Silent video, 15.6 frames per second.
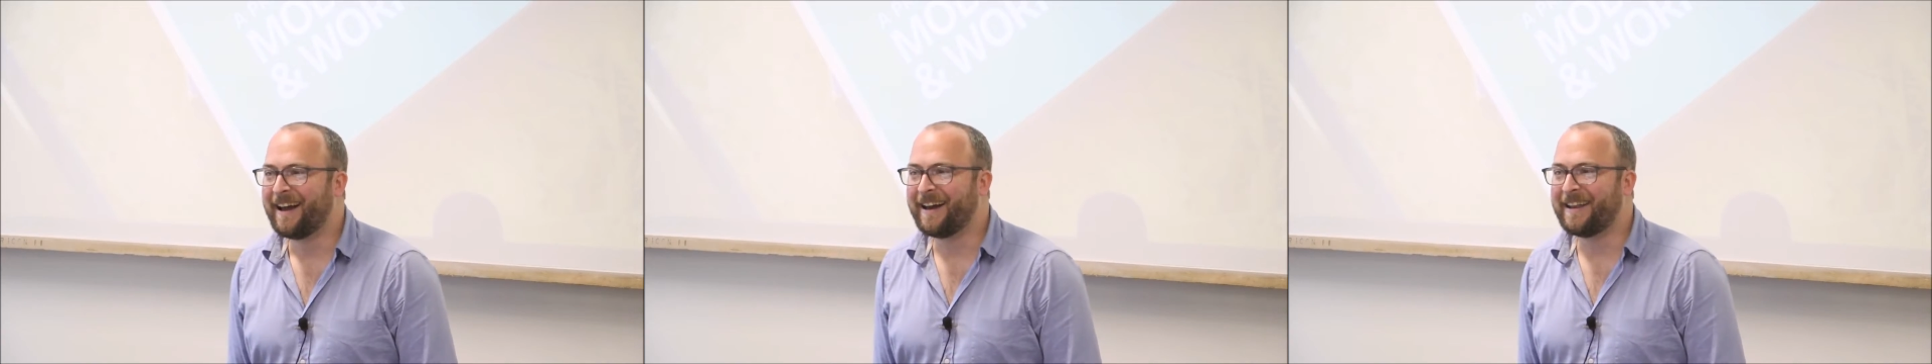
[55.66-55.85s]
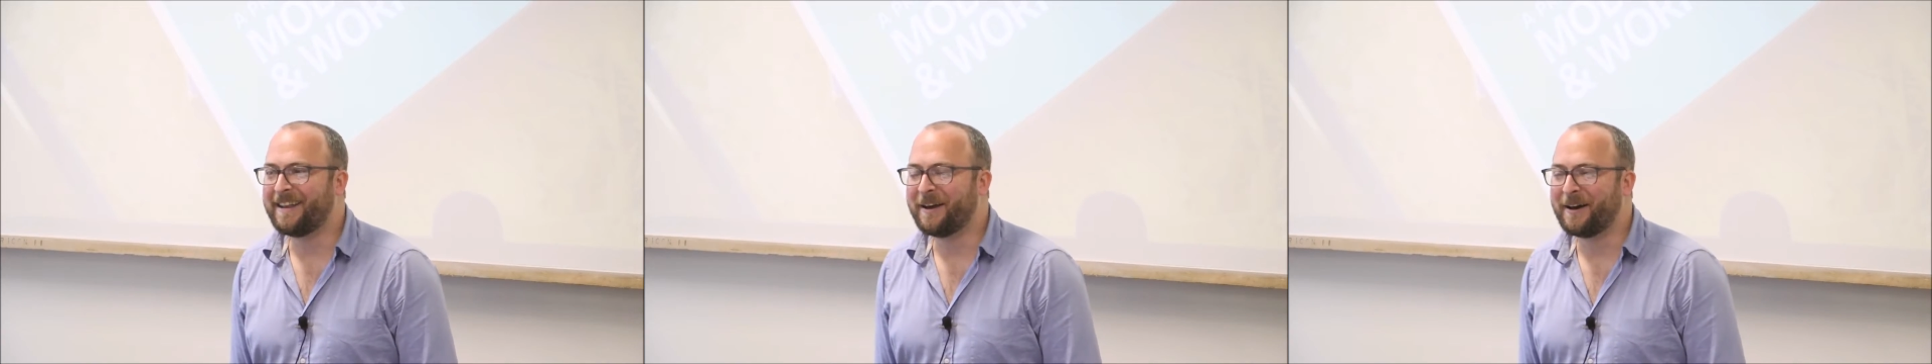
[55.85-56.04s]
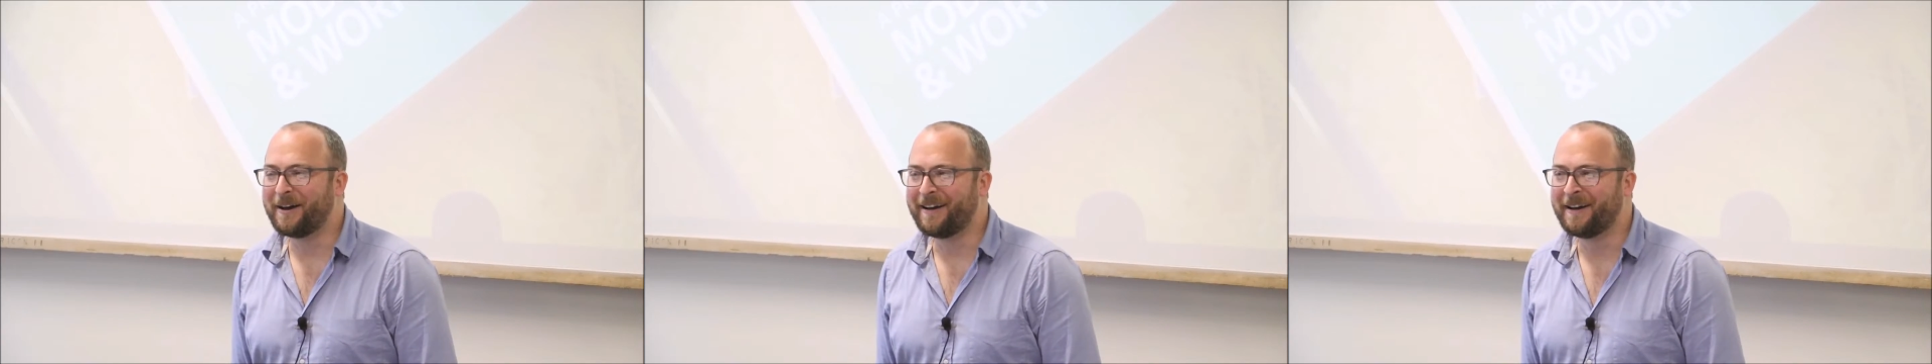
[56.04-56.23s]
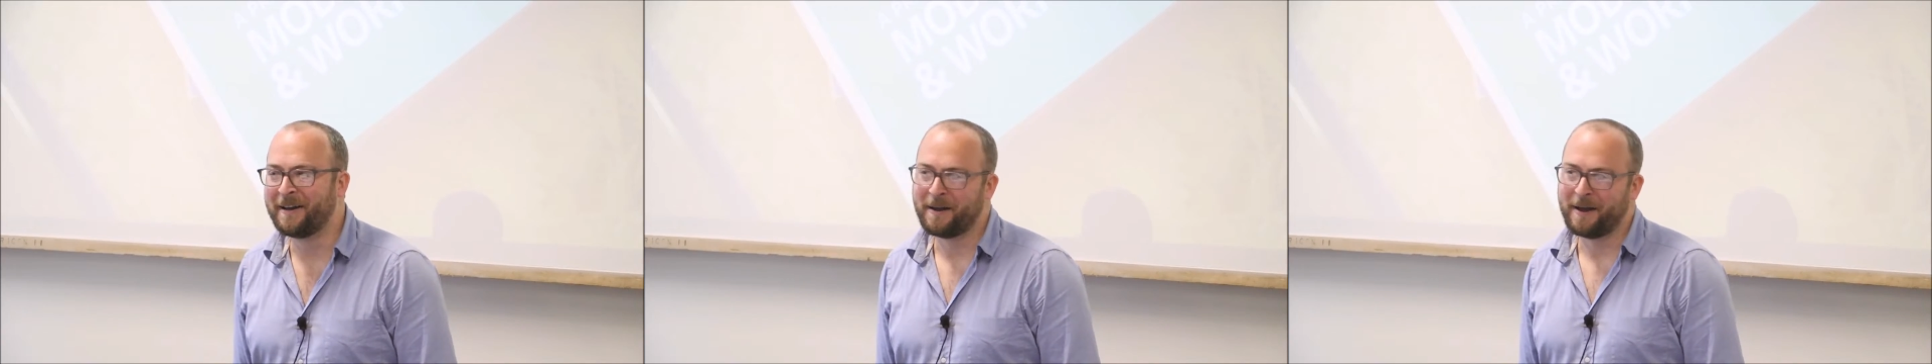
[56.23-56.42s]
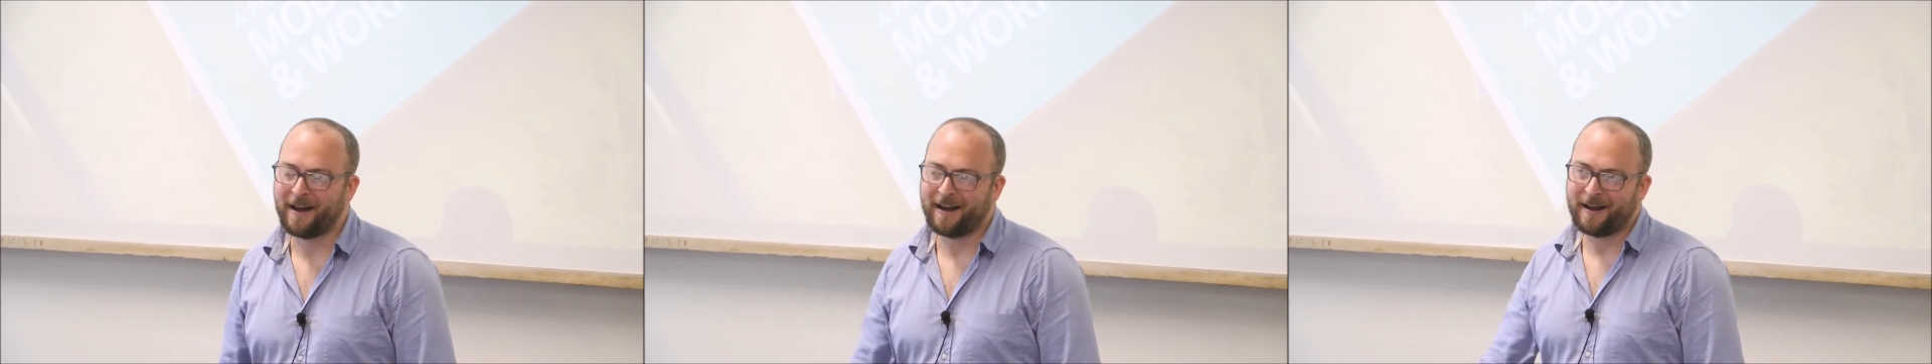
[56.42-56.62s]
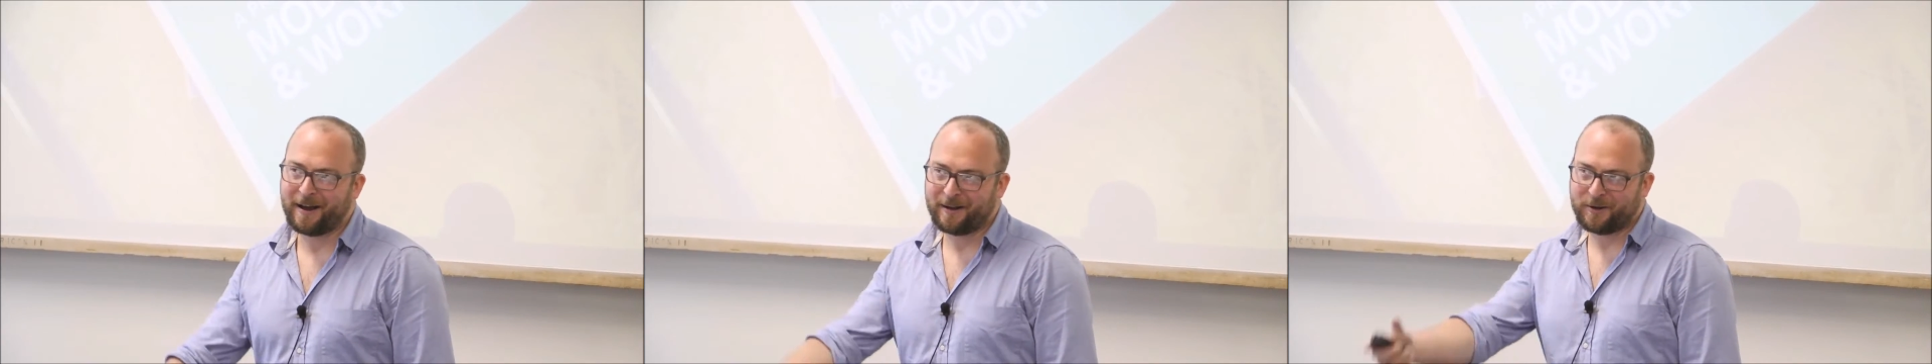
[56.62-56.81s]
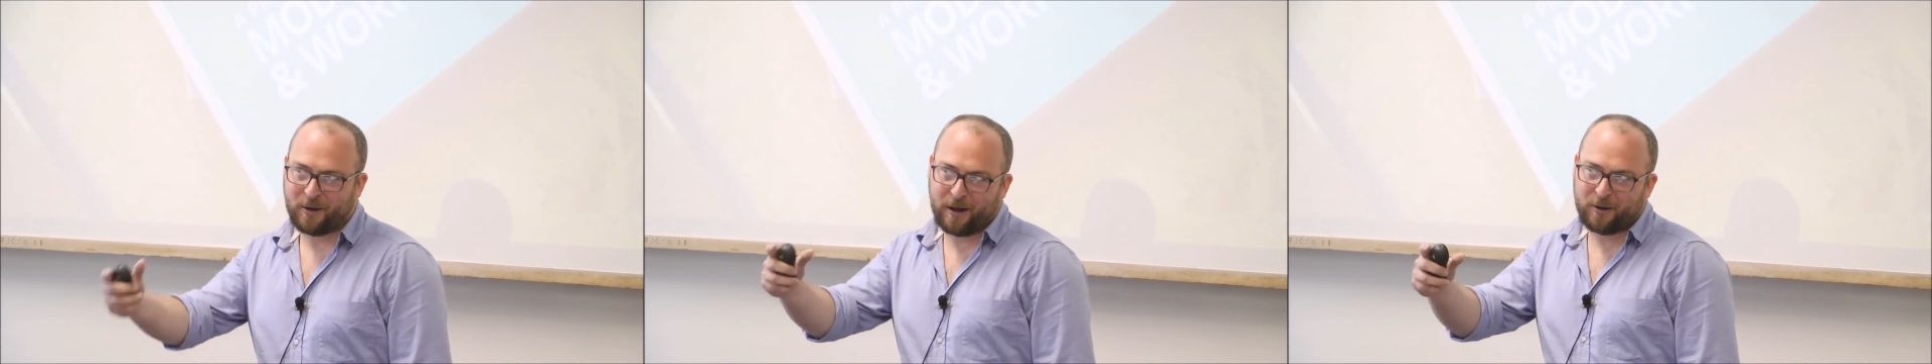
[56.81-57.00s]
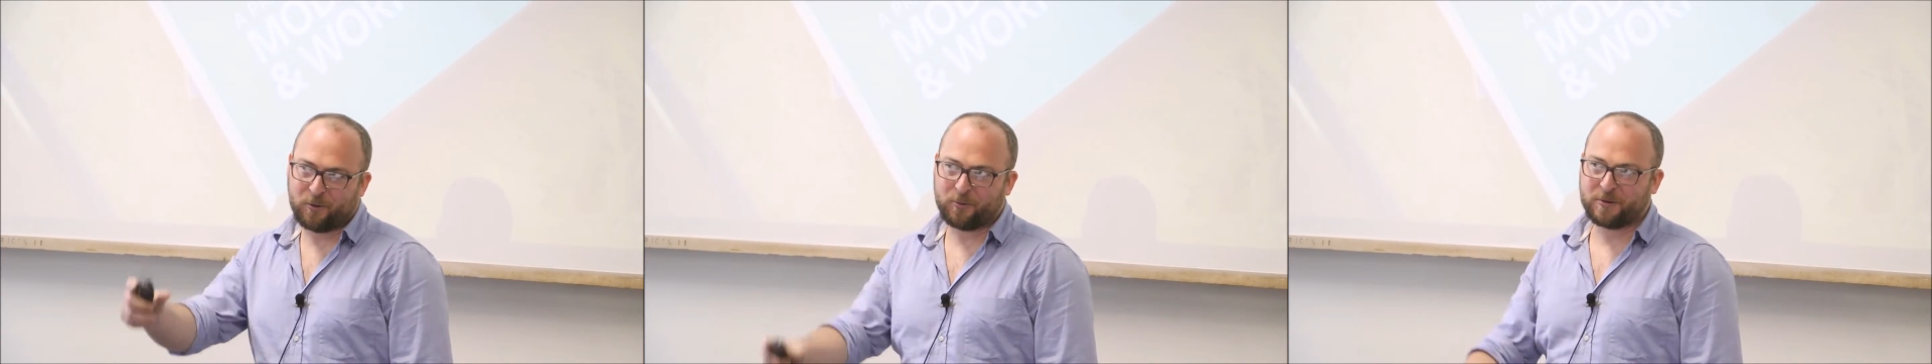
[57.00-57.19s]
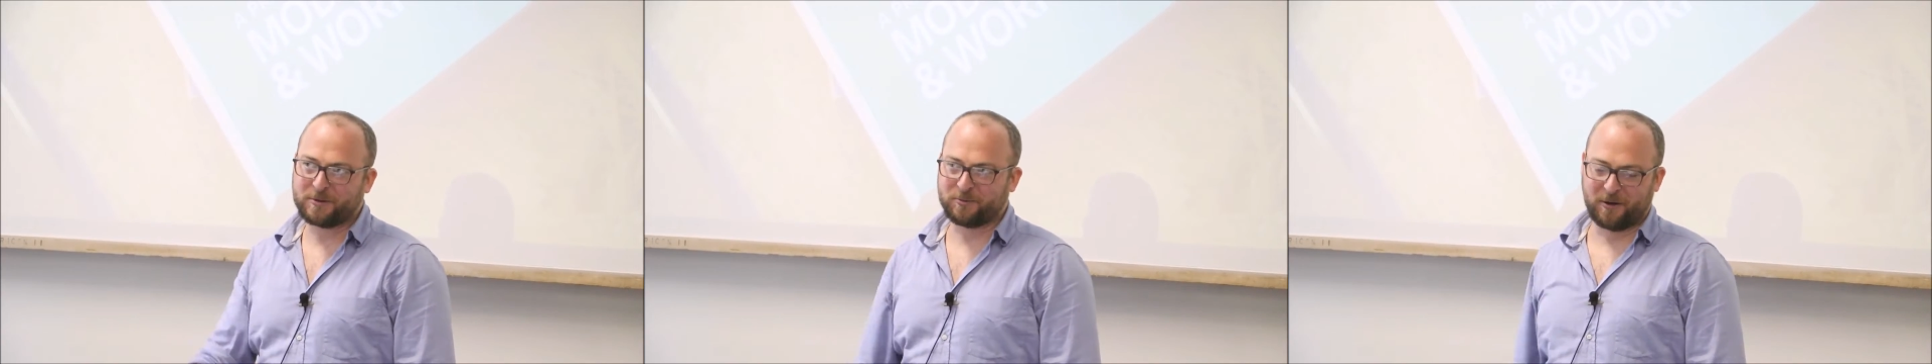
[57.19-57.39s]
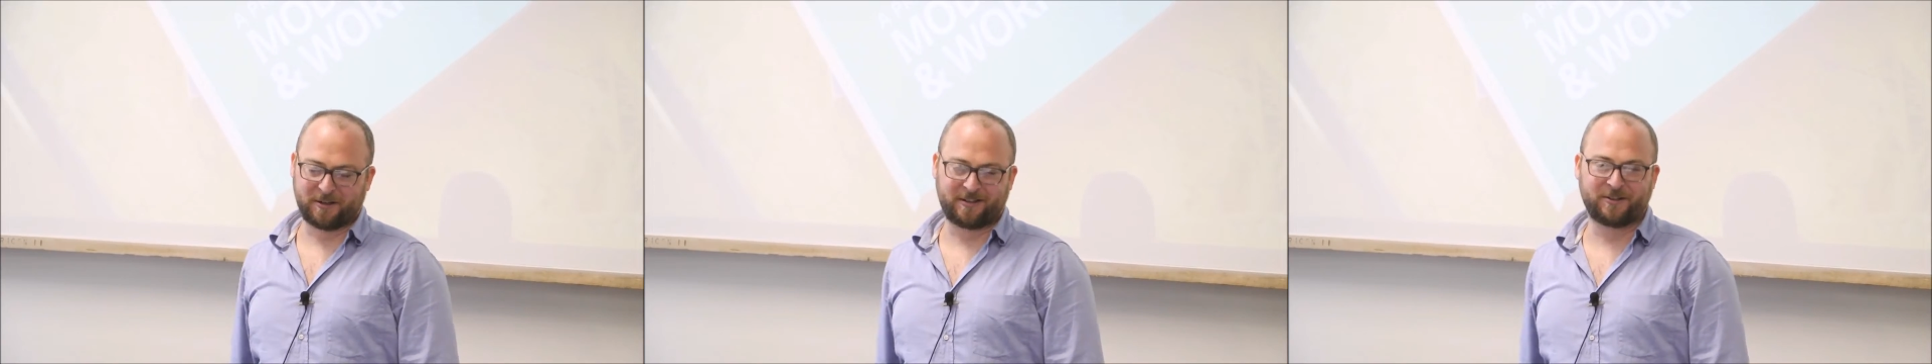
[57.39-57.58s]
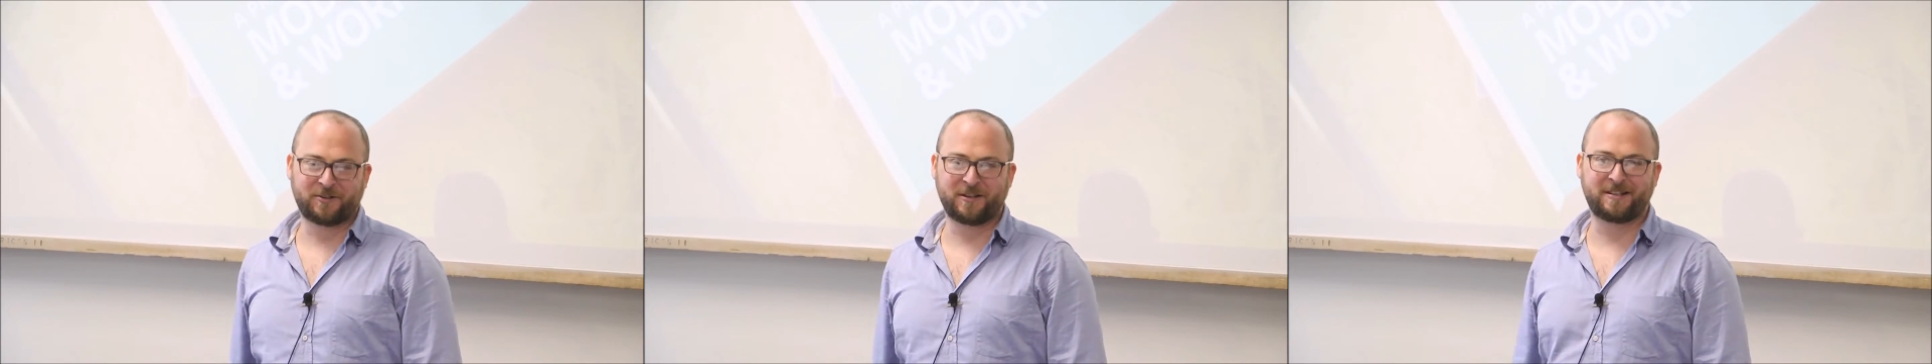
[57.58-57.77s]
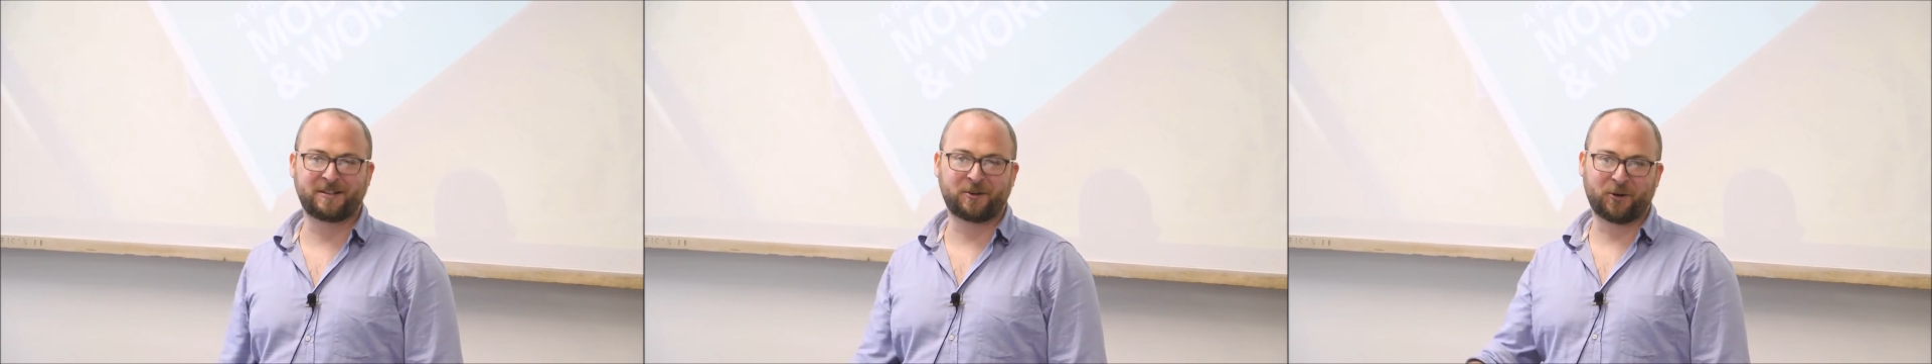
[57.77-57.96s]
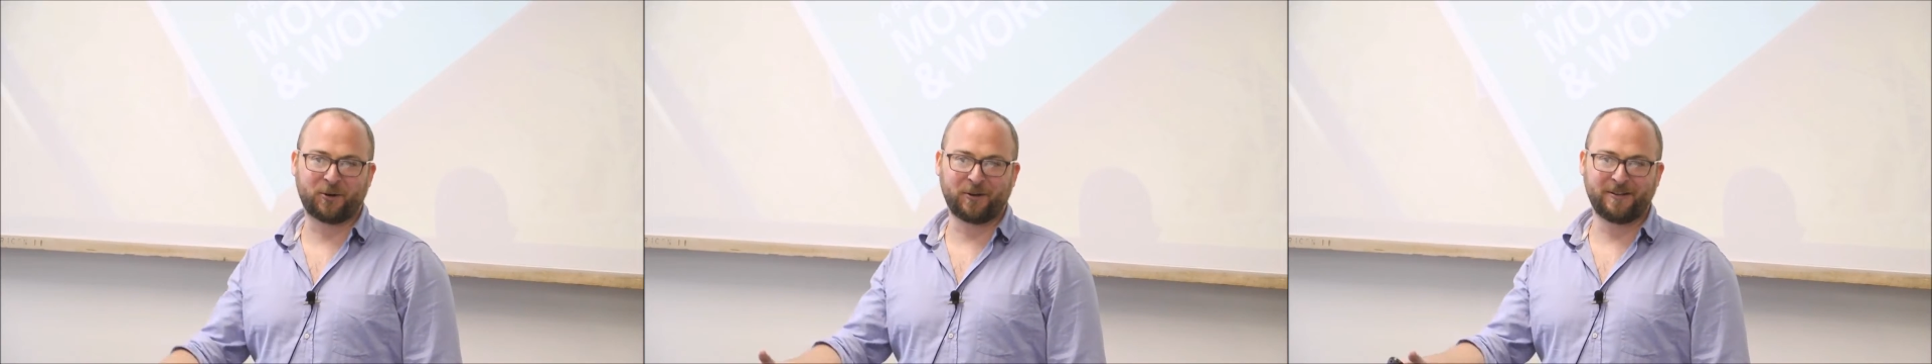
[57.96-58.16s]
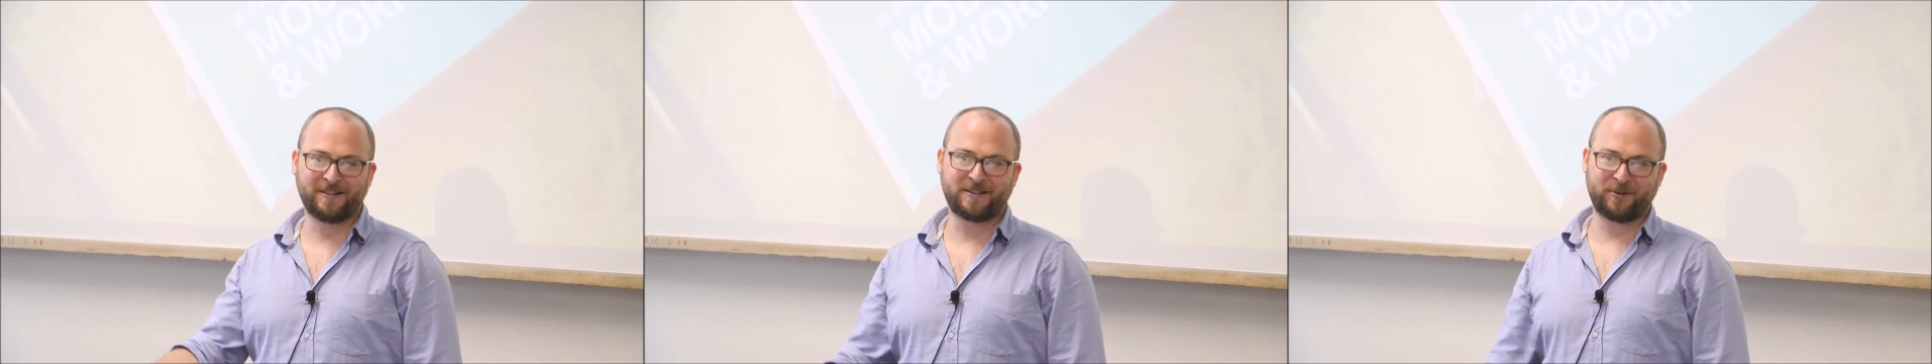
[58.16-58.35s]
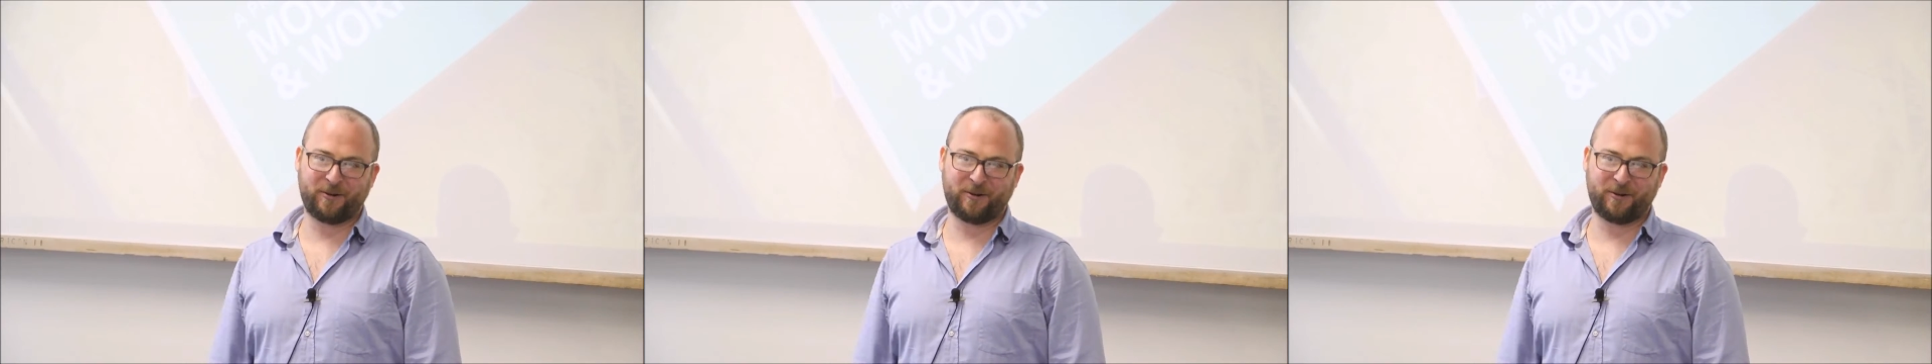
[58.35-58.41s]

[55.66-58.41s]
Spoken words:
And I always wanted to see Scotland,